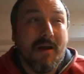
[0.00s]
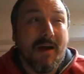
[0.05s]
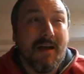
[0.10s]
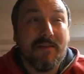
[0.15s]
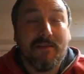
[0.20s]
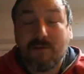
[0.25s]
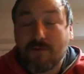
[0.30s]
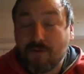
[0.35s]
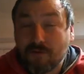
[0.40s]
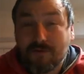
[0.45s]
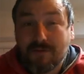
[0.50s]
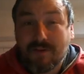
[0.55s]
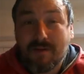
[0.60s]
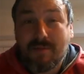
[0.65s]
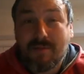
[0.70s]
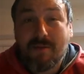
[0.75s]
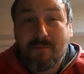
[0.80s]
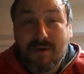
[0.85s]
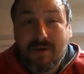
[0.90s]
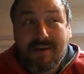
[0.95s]
and the good thing
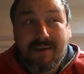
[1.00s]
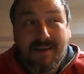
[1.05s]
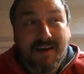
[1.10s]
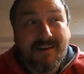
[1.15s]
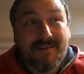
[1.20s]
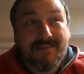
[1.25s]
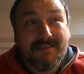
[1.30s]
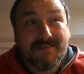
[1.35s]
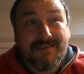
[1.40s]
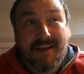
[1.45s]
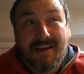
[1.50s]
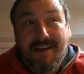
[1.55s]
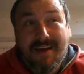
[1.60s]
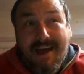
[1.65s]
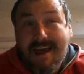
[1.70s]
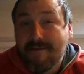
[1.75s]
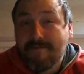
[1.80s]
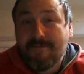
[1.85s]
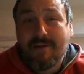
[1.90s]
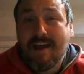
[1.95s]
about being kind is that
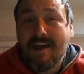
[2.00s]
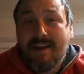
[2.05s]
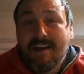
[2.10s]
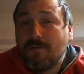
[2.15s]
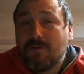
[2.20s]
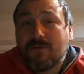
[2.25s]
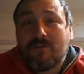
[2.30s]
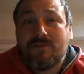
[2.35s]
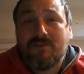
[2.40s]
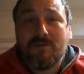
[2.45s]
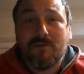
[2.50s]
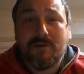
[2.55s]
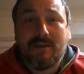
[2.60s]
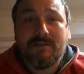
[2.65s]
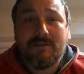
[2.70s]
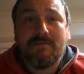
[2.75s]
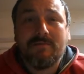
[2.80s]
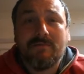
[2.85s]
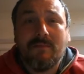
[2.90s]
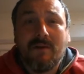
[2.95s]
anyone can do it.
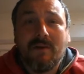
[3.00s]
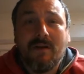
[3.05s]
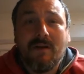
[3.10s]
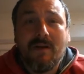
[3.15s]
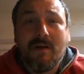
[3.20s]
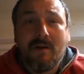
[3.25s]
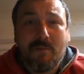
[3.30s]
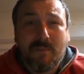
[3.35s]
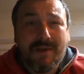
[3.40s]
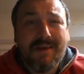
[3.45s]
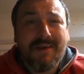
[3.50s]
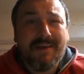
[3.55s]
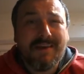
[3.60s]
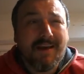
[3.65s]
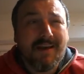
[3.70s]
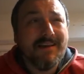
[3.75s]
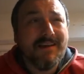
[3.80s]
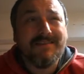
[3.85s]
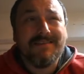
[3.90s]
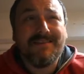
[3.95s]
Being
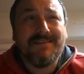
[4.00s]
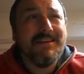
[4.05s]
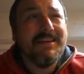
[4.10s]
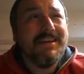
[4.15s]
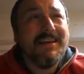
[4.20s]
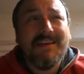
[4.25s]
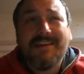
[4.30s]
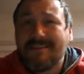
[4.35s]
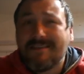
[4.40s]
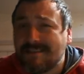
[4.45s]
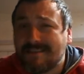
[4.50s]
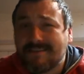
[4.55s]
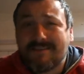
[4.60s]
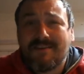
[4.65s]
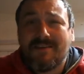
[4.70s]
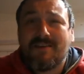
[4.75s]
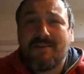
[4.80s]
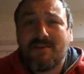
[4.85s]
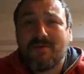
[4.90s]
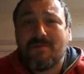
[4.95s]
kind is the easiest
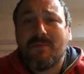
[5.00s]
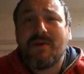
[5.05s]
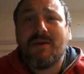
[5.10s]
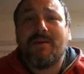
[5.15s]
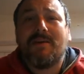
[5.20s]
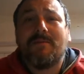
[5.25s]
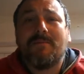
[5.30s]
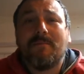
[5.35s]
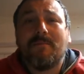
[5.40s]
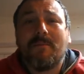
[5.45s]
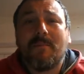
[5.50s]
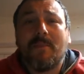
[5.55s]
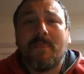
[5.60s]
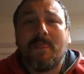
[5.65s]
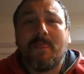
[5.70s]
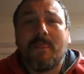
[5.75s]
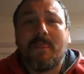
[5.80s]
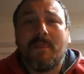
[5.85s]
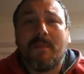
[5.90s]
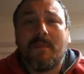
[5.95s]
thing you can be.
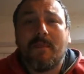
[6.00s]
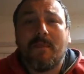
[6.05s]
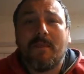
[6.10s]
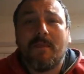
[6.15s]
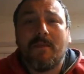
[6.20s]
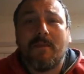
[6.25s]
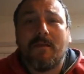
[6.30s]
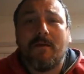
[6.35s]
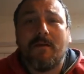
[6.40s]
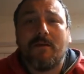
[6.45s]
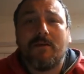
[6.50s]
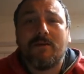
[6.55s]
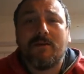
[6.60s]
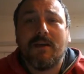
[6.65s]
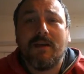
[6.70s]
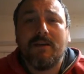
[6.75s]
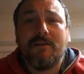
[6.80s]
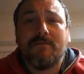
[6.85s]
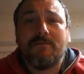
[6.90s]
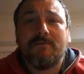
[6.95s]

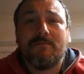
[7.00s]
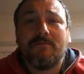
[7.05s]
Okay,